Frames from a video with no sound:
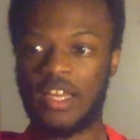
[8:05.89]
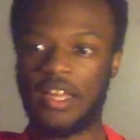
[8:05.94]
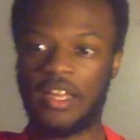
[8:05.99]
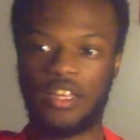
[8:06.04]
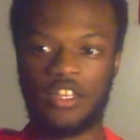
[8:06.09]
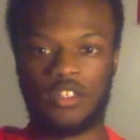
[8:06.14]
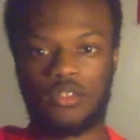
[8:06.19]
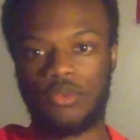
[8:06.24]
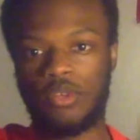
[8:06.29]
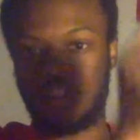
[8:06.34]

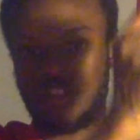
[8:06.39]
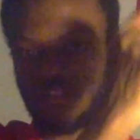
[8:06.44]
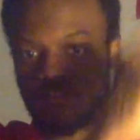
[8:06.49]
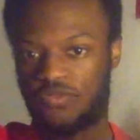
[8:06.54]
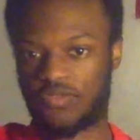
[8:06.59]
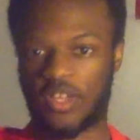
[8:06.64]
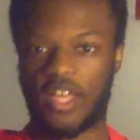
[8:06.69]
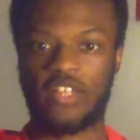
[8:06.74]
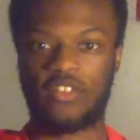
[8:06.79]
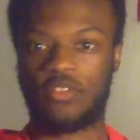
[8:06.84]
and then 3
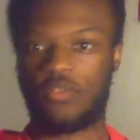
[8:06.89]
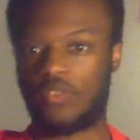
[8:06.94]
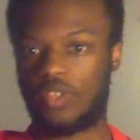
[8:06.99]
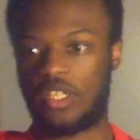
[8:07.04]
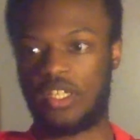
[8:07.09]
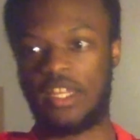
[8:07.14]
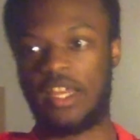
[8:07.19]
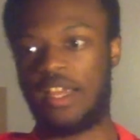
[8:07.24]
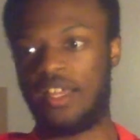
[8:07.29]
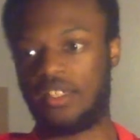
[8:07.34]
just flies over
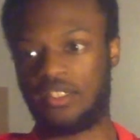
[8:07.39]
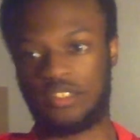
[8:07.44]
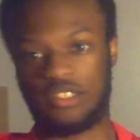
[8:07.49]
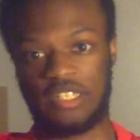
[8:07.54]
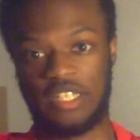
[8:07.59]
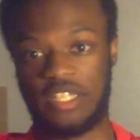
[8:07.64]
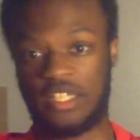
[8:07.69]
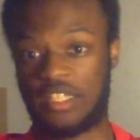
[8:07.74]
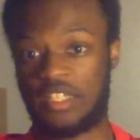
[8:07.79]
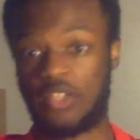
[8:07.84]
the net and just
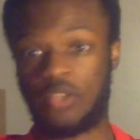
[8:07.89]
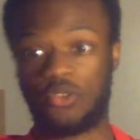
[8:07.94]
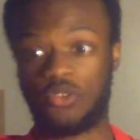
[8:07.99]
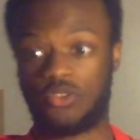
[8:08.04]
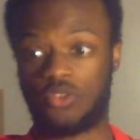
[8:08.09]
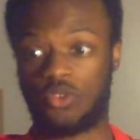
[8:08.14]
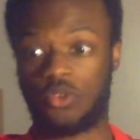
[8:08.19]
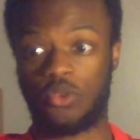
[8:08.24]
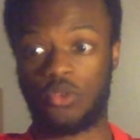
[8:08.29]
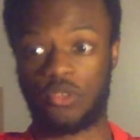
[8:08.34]

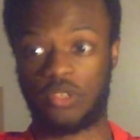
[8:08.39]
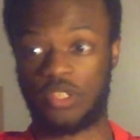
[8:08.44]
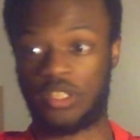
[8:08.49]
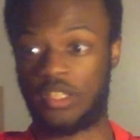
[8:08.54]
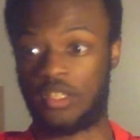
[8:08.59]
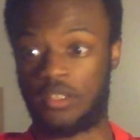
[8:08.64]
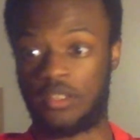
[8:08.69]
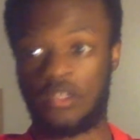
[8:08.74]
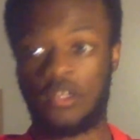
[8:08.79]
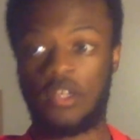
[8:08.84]
kills the whole
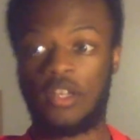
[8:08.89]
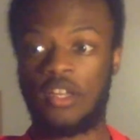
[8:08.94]
thing.